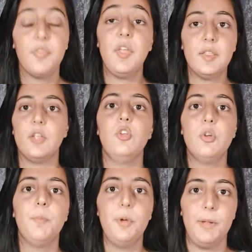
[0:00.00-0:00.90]
thing that you
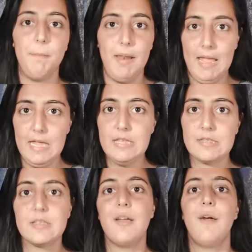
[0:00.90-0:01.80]
can put in
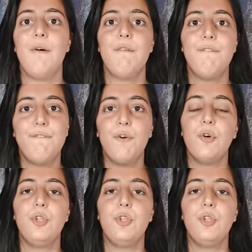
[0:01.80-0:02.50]
place for